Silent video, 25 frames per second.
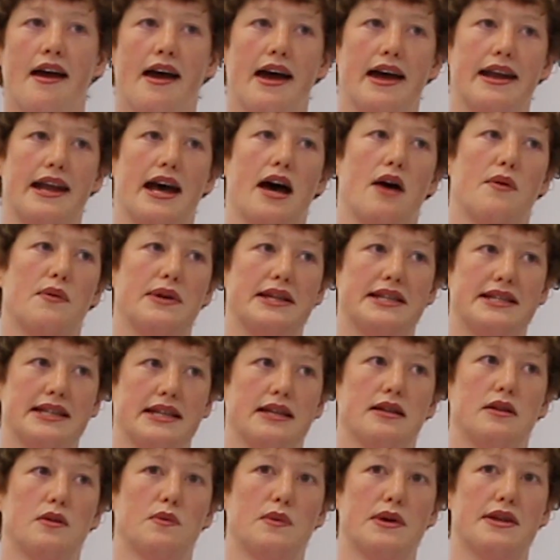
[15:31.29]
and how we
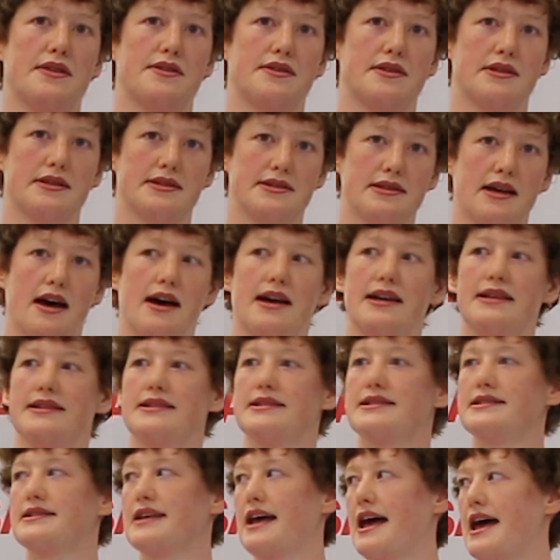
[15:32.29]
deal with
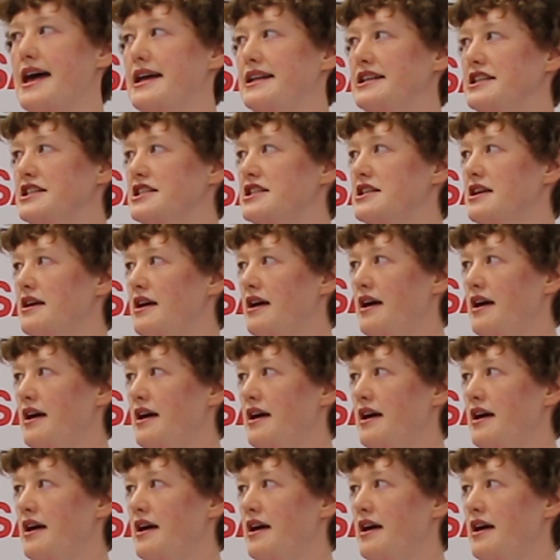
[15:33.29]
science and